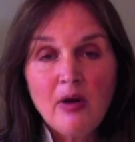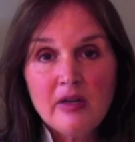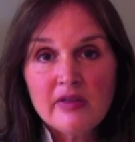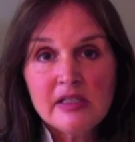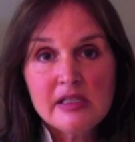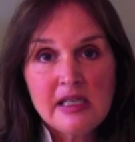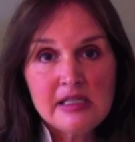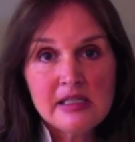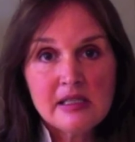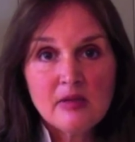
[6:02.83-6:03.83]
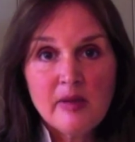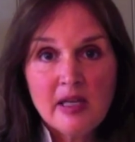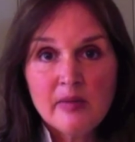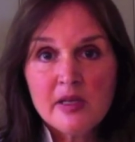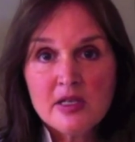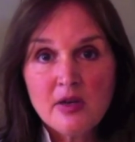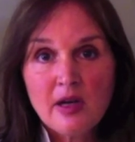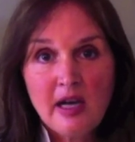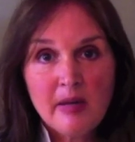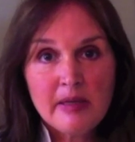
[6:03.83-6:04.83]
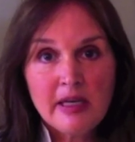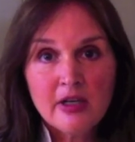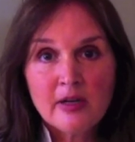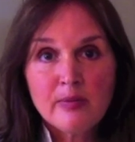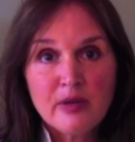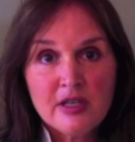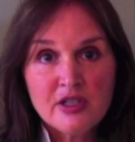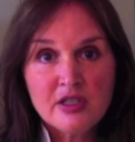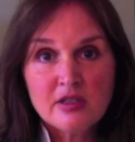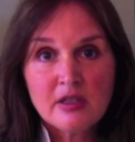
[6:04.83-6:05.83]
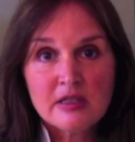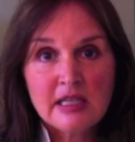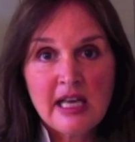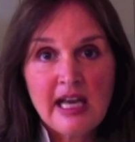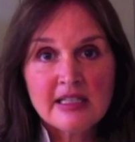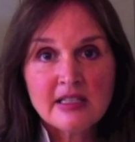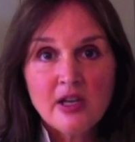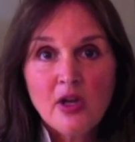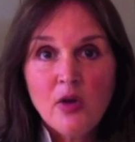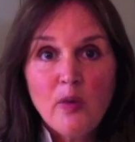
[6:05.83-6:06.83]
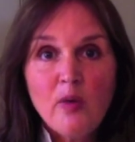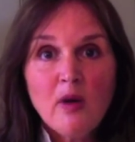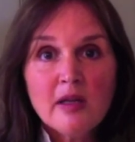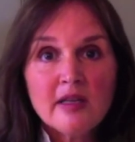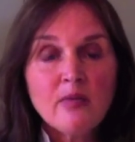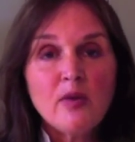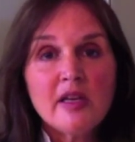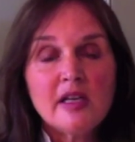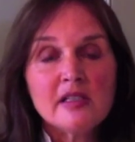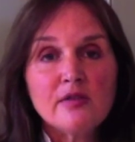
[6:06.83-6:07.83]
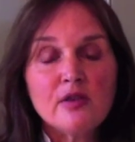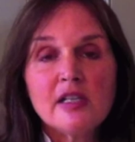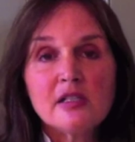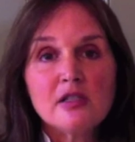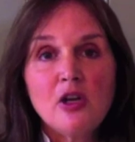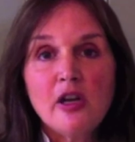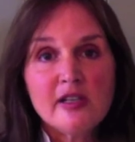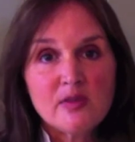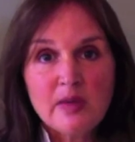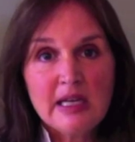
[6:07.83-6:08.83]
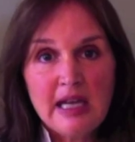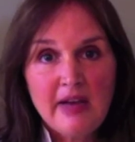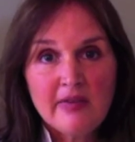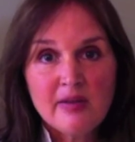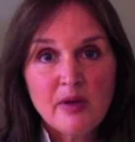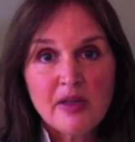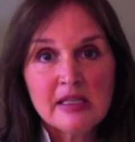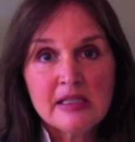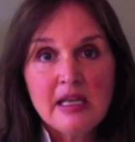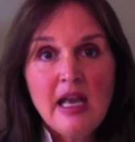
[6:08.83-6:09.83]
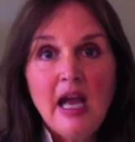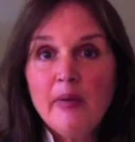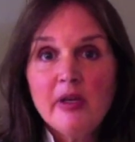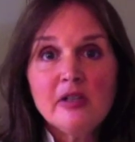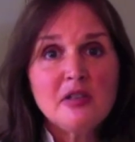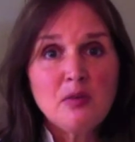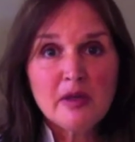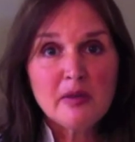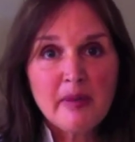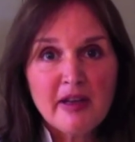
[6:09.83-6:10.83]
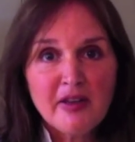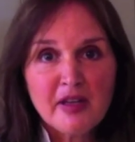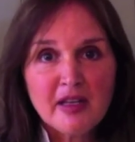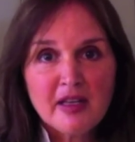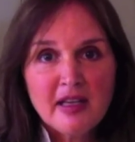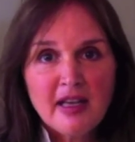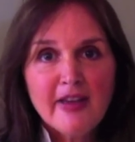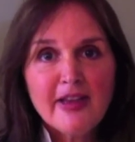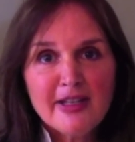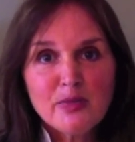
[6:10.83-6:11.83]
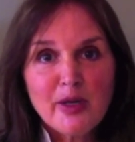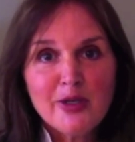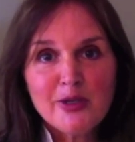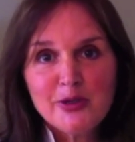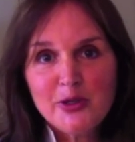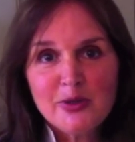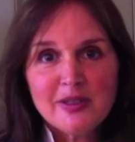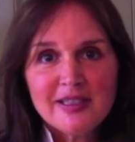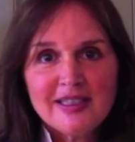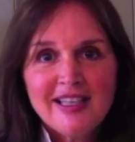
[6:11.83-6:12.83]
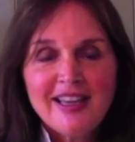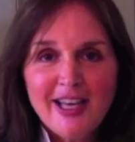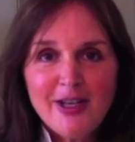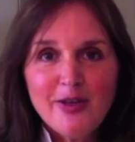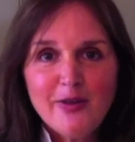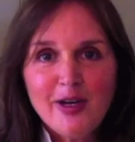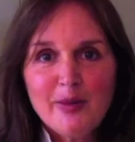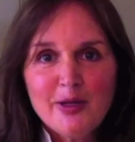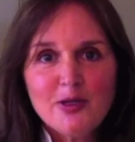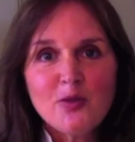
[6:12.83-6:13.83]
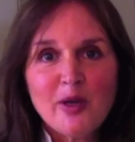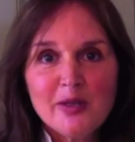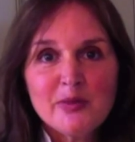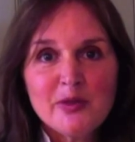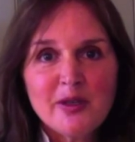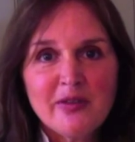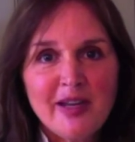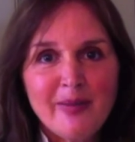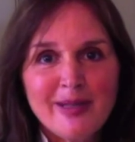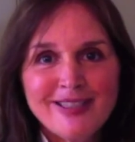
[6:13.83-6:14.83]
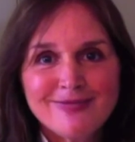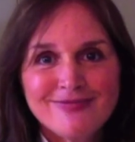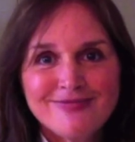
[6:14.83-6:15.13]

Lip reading: all of the diseases that are becoming so common in our precious dogs and cats. We want them with us for as long as we can have them with us, and we also want them healthy, and that's my goal too. Thank you very much and welcome to our family.